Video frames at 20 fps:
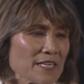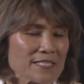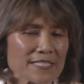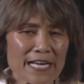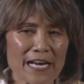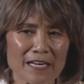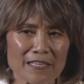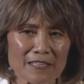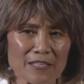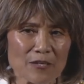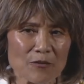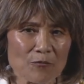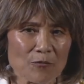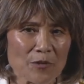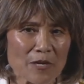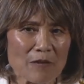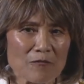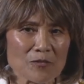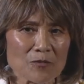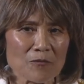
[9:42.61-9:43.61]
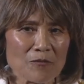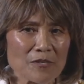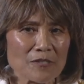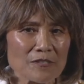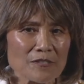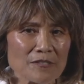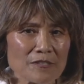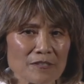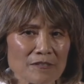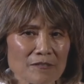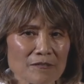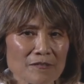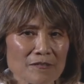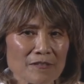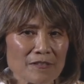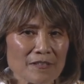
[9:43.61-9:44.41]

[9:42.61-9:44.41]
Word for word: exactly what I was going to do.